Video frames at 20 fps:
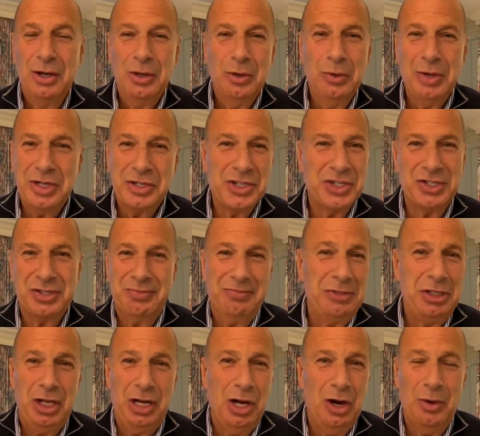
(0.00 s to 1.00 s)
which
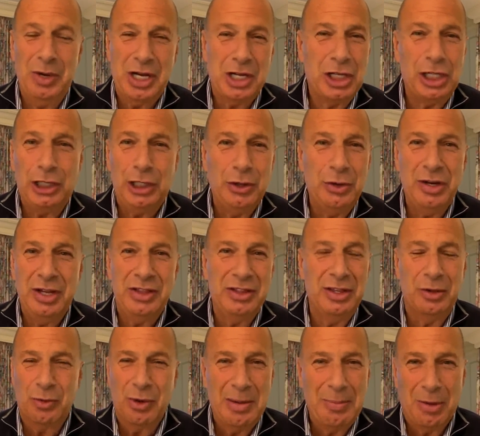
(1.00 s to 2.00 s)
you know included
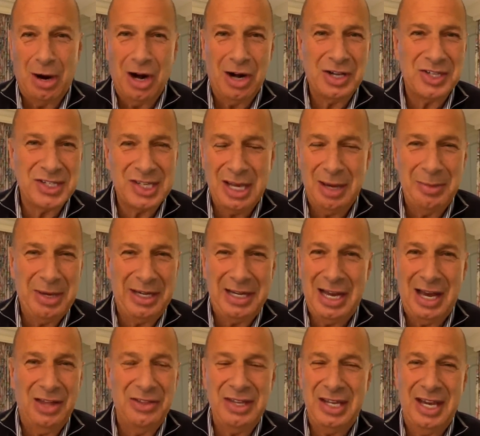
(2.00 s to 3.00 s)
the remarks coming
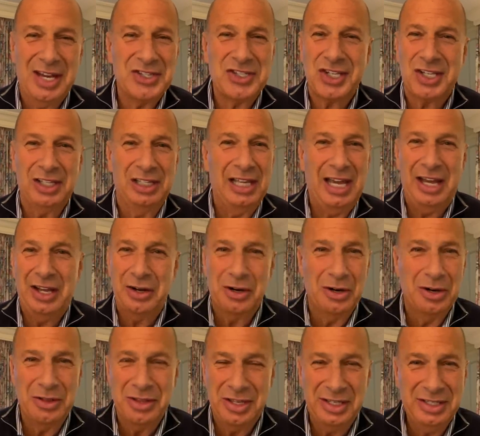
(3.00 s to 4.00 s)
down the
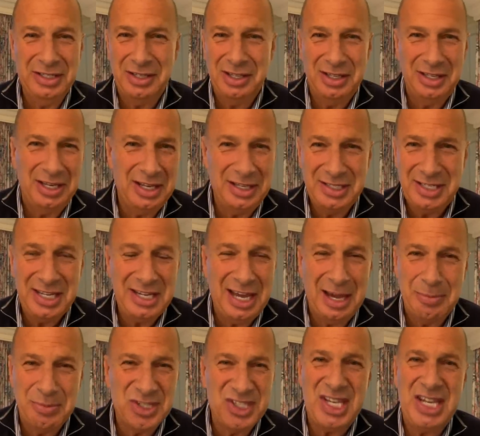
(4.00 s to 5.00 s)
escalator, the, the
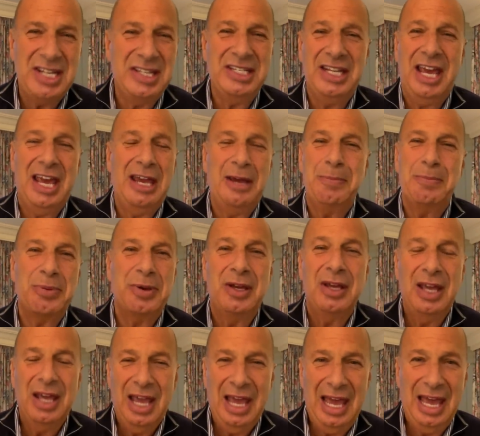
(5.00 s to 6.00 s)
TMZ tape,
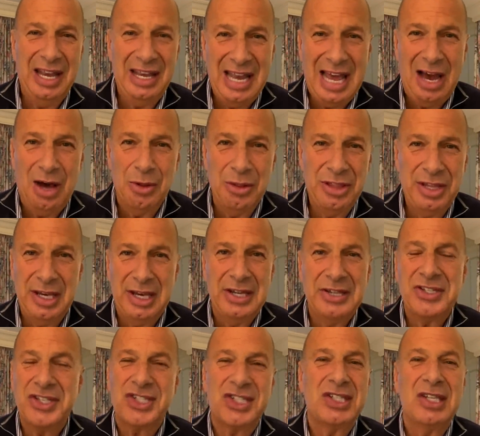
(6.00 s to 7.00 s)
and now
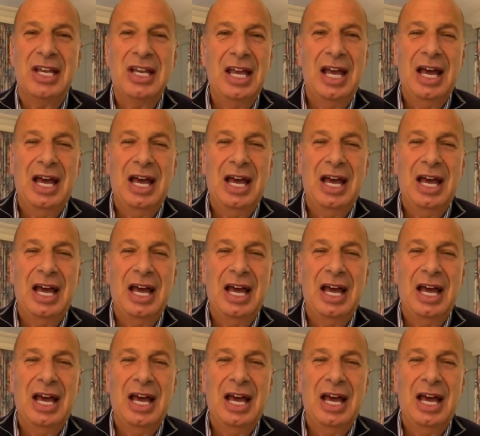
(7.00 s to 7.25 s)
this.